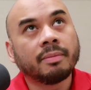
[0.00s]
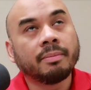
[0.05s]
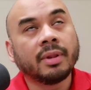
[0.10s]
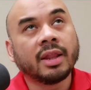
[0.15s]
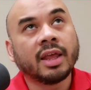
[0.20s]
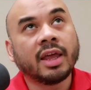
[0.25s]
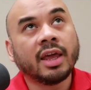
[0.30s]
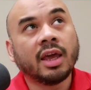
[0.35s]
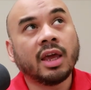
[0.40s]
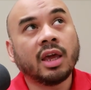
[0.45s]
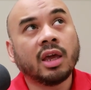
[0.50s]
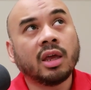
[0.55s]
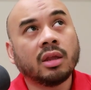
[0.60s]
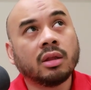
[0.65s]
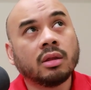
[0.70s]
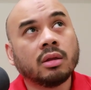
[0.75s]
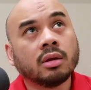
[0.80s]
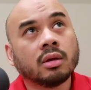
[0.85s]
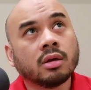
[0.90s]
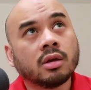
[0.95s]

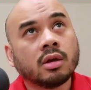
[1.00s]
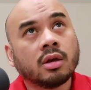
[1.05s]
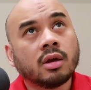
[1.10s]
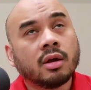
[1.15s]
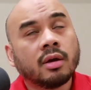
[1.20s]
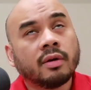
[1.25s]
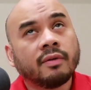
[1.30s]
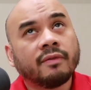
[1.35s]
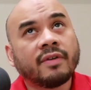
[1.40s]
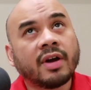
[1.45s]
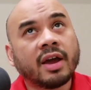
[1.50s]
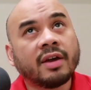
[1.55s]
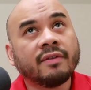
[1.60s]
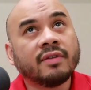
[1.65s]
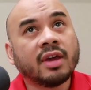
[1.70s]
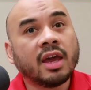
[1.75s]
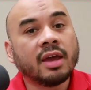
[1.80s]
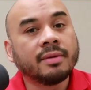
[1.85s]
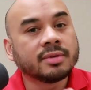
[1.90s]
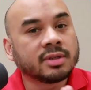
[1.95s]
played
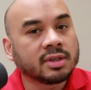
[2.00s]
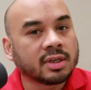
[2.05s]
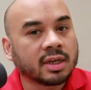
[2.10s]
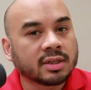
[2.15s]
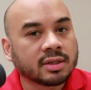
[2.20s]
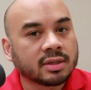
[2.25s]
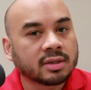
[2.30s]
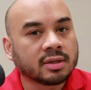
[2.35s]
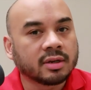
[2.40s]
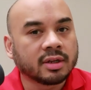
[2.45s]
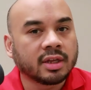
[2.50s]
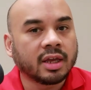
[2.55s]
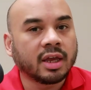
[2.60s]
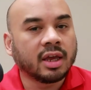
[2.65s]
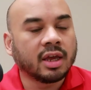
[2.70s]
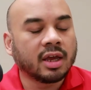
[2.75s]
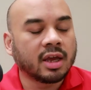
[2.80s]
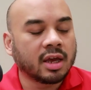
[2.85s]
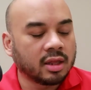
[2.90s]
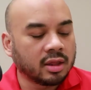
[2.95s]
5 games yesterday